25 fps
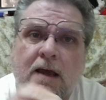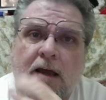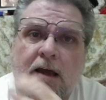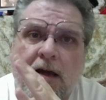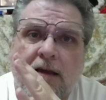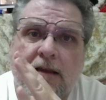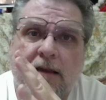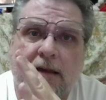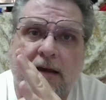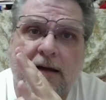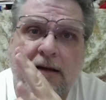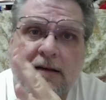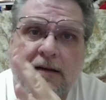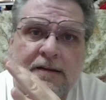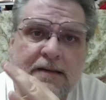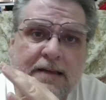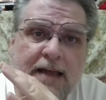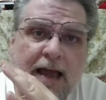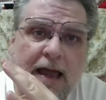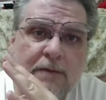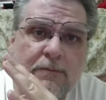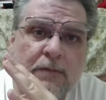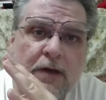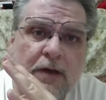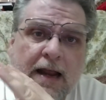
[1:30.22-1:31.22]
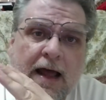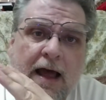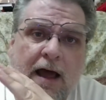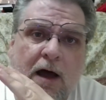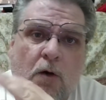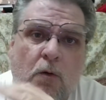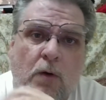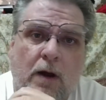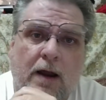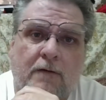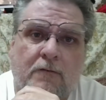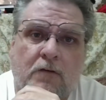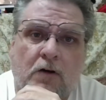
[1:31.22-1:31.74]
The excitement,
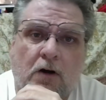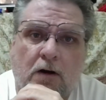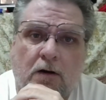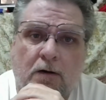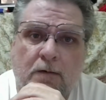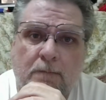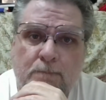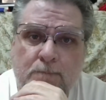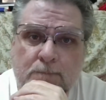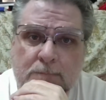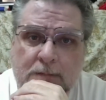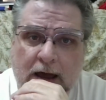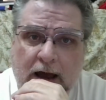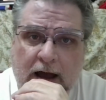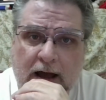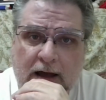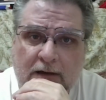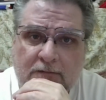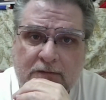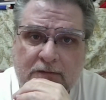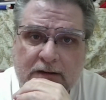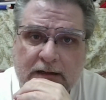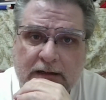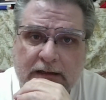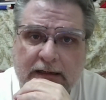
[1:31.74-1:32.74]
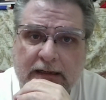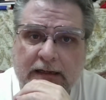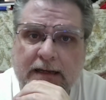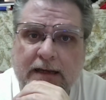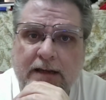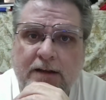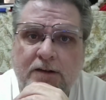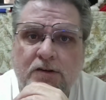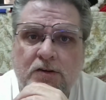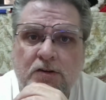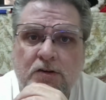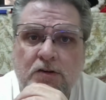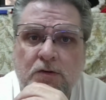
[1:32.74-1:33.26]
however, often
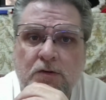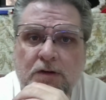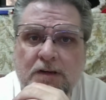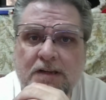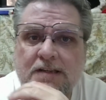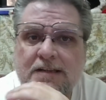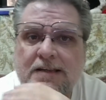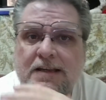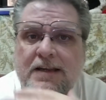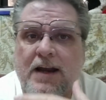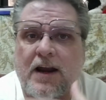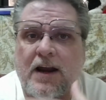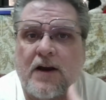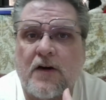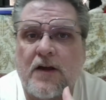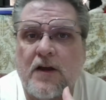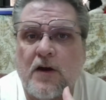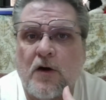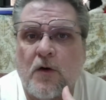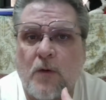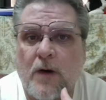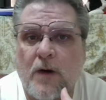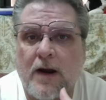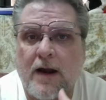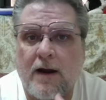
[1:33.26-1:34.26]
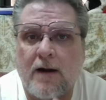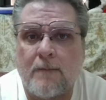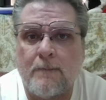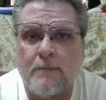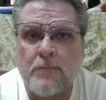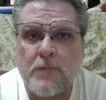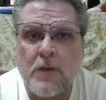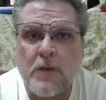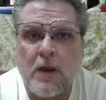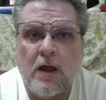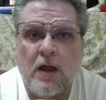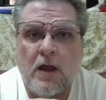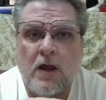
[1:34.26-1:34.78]
leads to a scenario where,
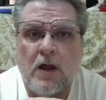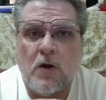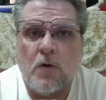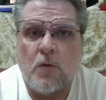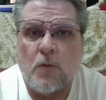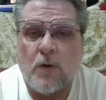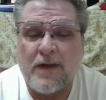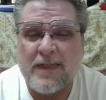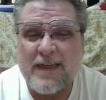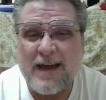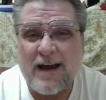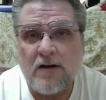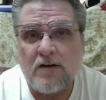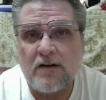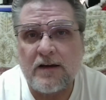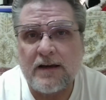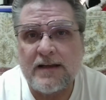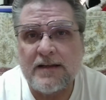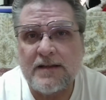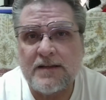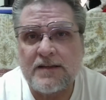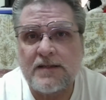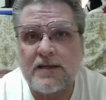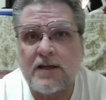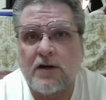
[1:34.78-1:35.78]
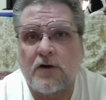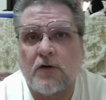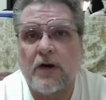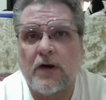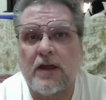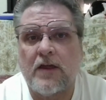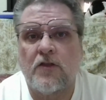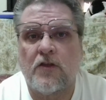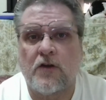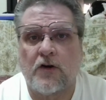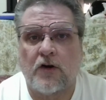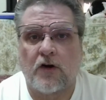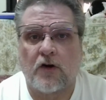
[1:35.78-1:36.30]
without considering
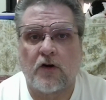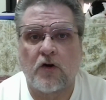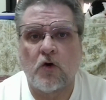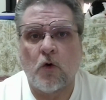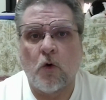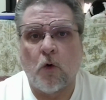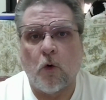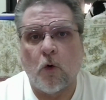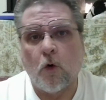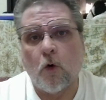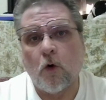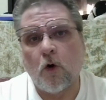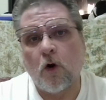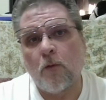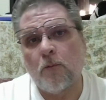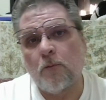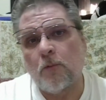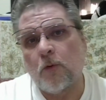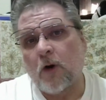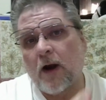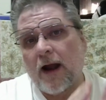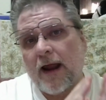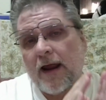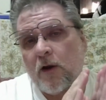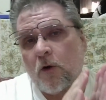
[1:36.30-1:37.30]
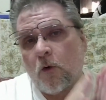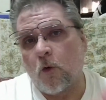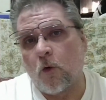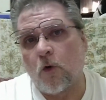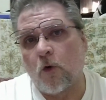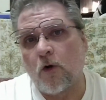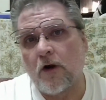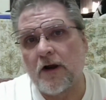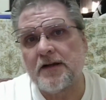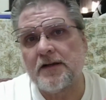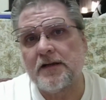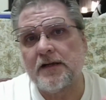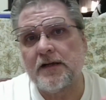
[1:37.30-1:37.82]
their core
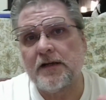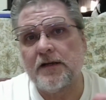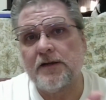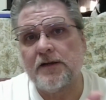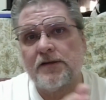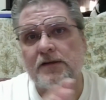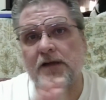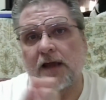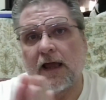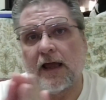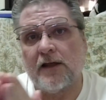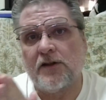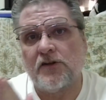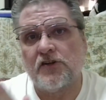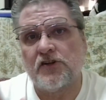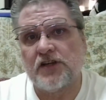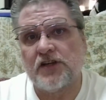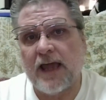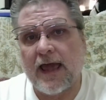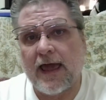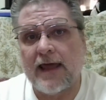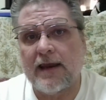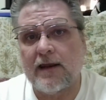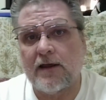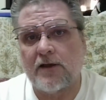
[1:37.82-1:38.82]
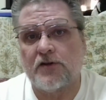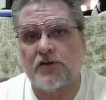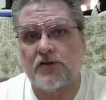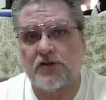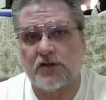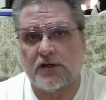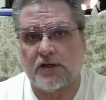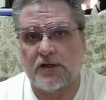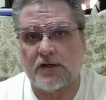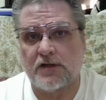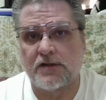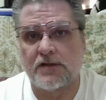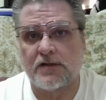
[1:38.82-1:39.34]
priorities and
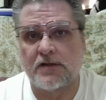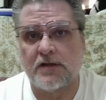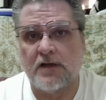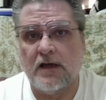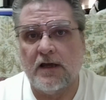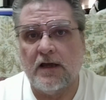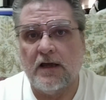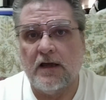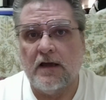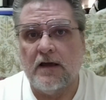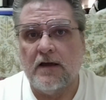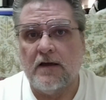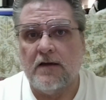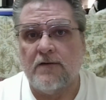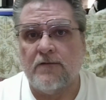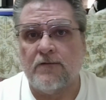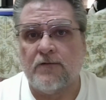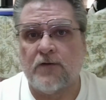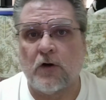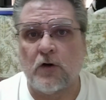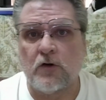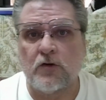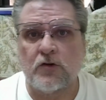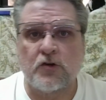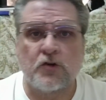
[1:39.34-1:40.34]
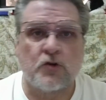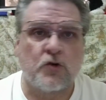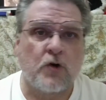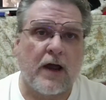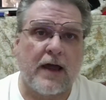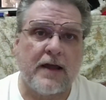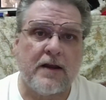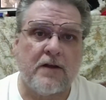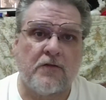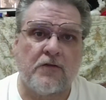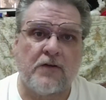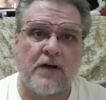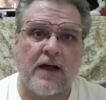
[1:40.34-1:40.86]
challenges, folks try
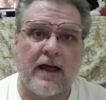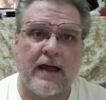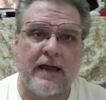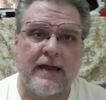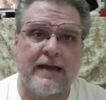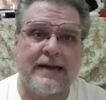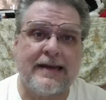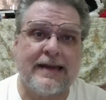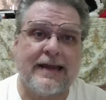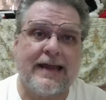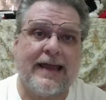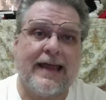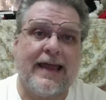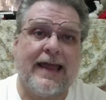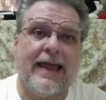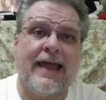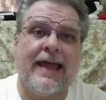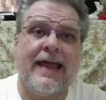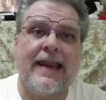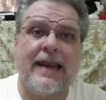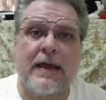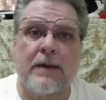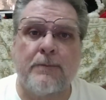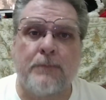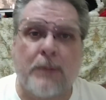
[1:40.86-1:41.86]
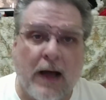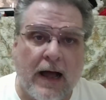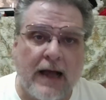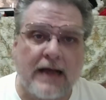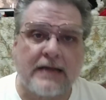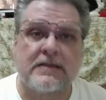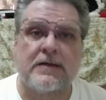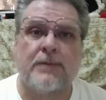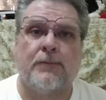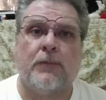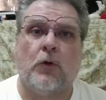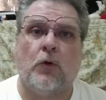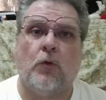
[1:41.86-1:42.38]
to find any
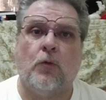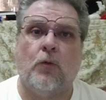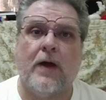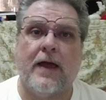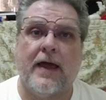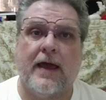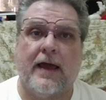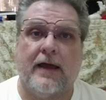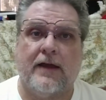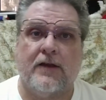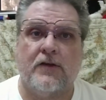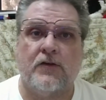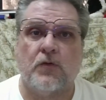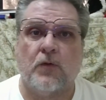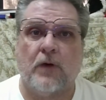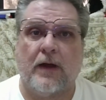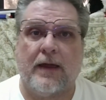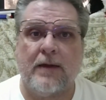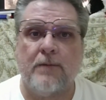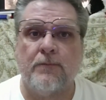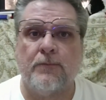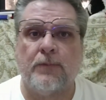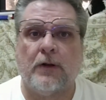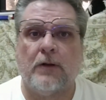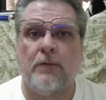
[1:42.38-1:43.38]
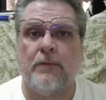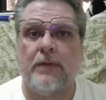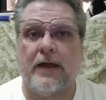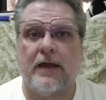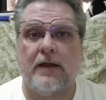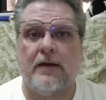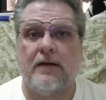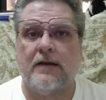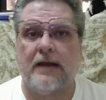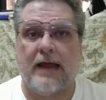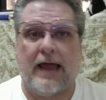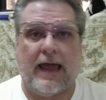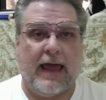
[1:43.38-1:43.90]
possible way to implement
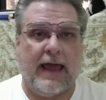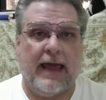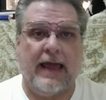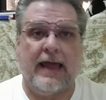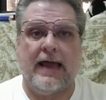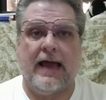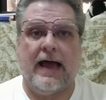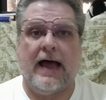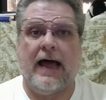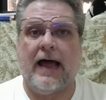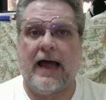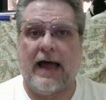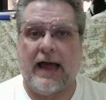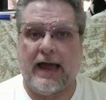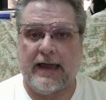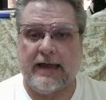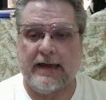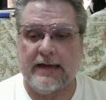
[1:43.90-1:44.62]
AI.